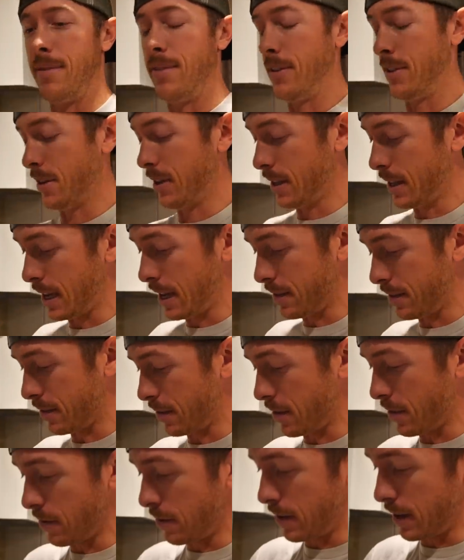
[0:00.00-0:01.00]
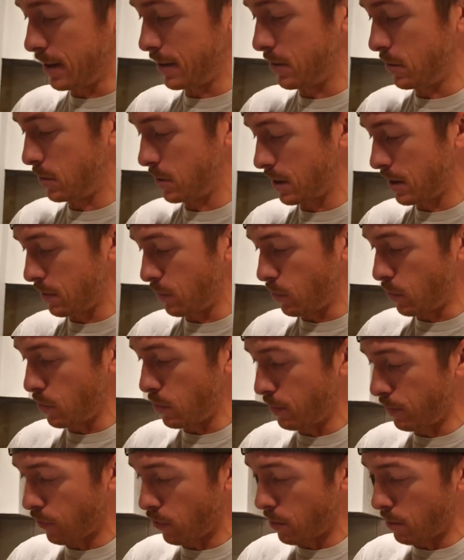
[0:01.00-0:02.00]
Look at that though. All right, you're saying
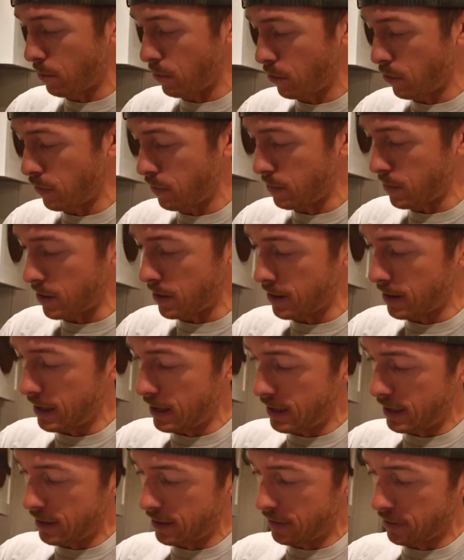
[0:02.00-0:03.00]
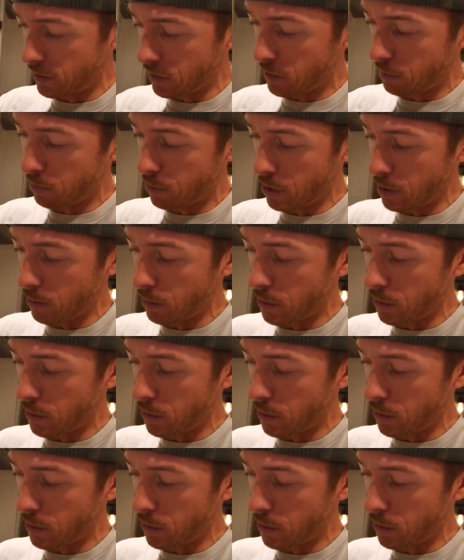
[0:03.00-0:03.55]
room for improvement. Let's put a